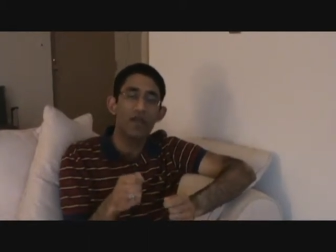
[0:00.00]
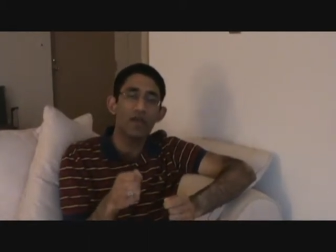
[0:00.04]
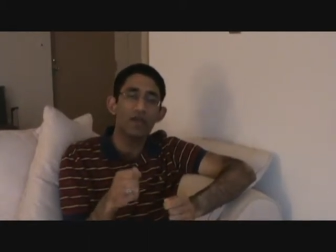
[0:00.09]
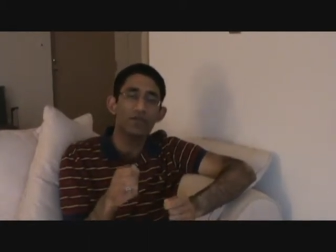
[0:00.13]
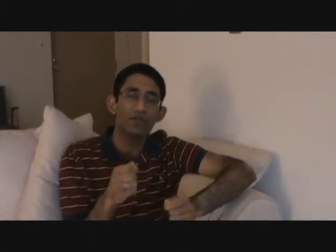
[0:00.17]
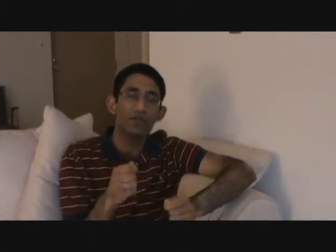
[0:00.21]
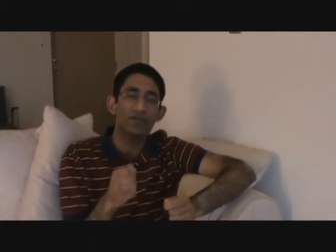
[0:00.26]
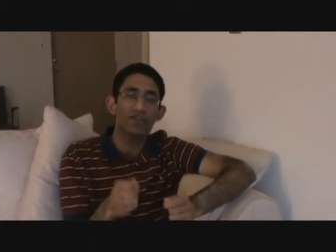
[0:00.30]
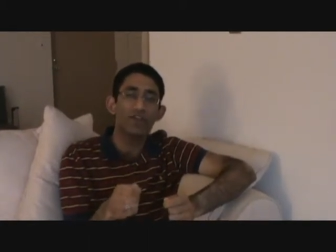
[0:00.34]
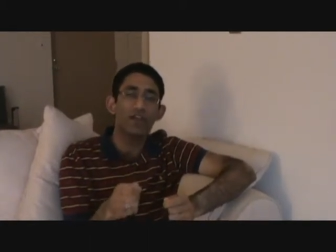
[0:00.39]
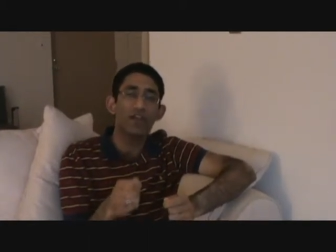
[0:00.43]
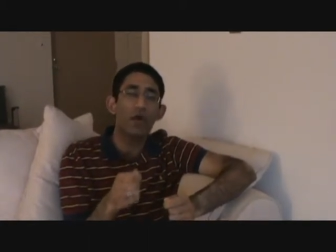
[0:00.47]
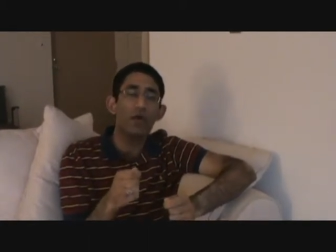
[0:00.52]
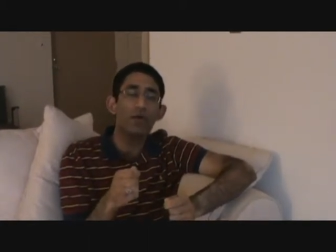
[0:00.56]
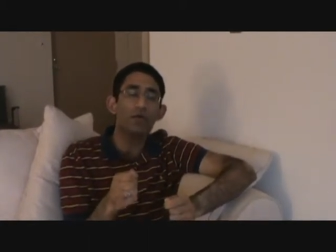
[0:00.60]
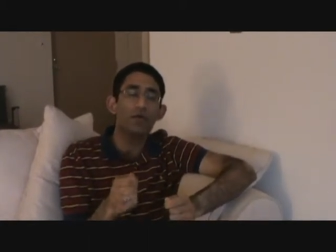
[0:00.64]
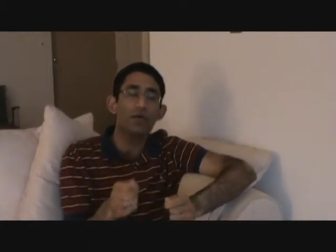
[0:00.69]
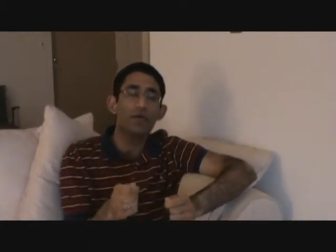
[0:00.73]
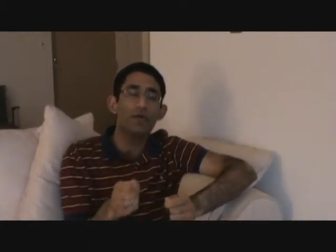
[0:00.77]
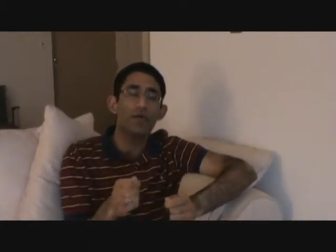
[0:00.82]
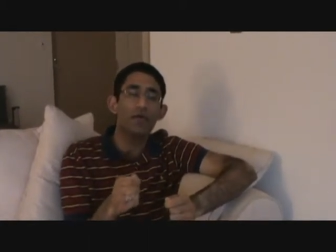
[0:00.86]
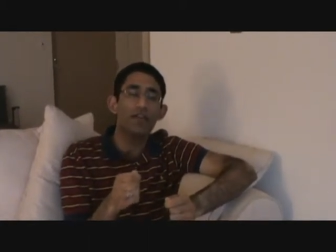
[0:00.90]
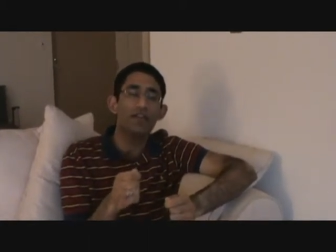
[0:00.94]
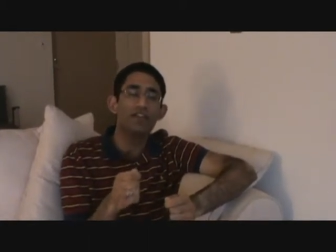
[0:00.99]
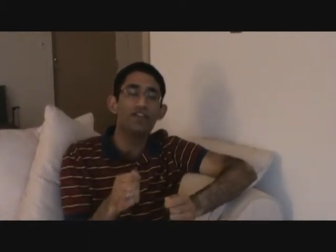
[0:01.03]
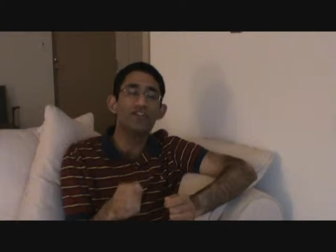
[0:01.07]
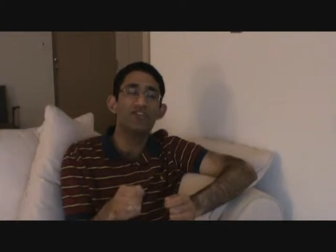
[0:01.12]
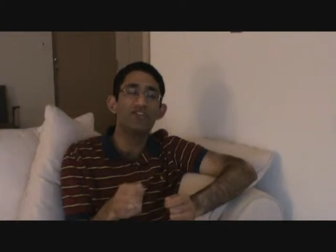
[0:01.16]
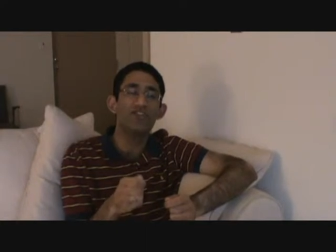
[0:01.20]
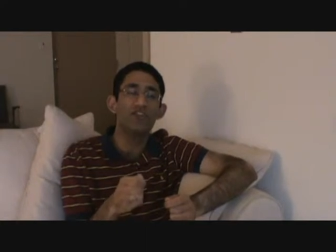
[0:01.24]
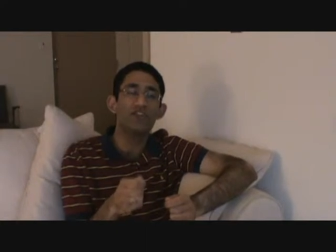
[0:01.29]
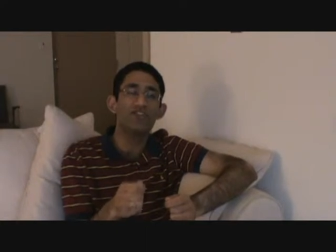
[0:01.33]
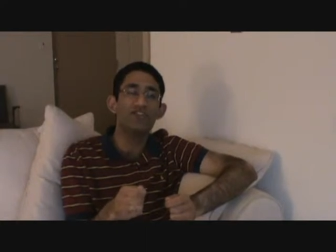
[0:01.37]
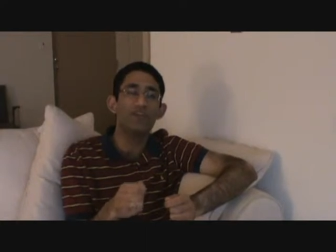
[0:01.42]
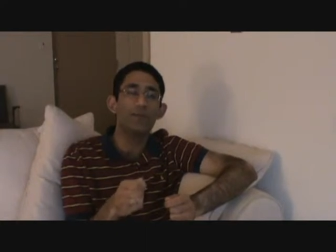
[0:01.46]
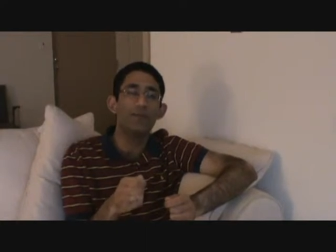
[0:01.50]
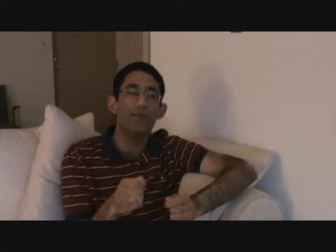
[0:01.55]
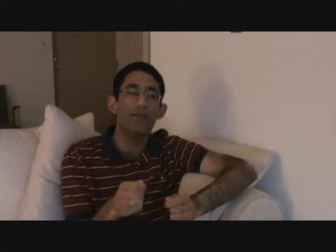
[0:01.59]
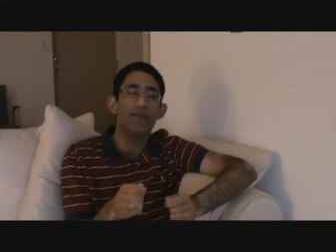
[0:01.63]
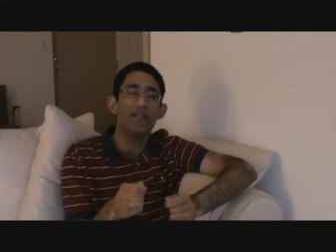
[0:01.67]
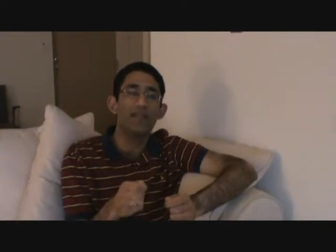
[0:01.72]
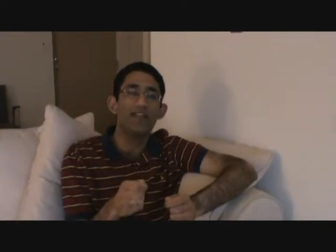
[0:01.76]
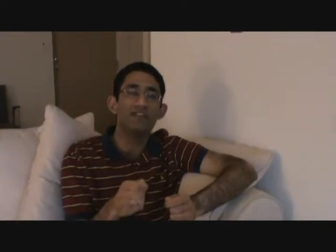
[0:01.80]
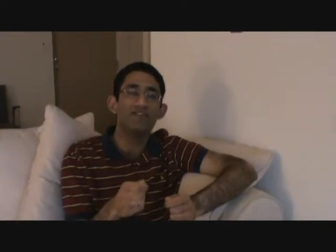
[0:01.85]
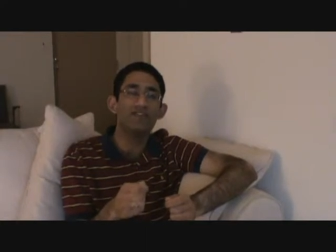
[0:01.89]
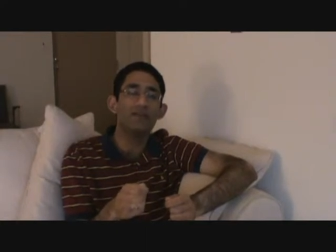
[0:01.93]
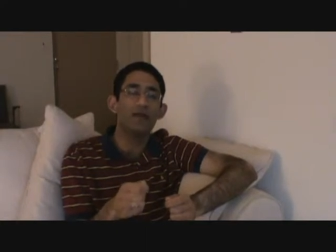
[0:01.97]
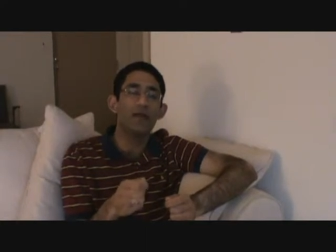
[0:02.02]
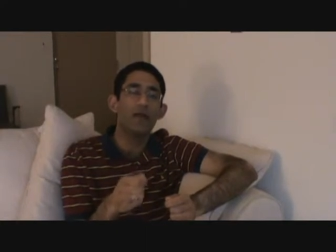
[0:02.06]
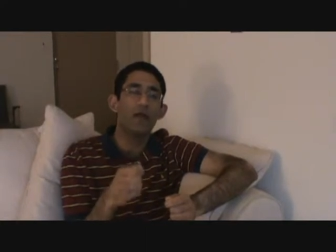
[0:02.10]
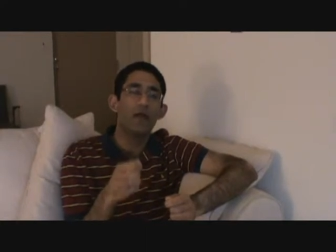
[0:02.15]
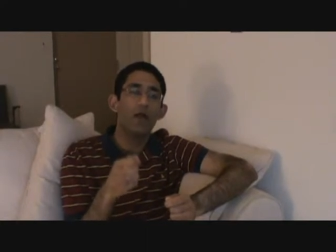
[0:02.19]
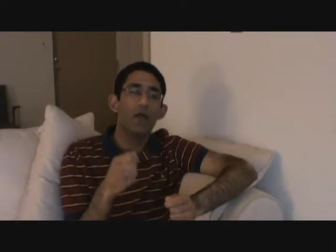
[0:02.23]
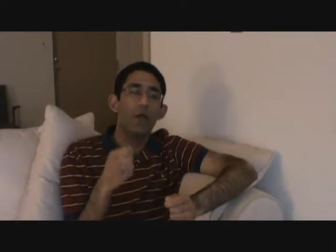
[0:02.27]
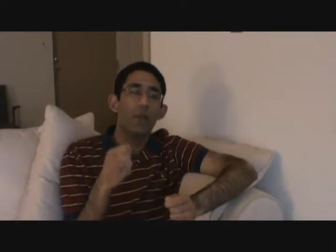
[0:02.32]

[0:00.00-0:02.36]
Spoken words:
So checkout initiation means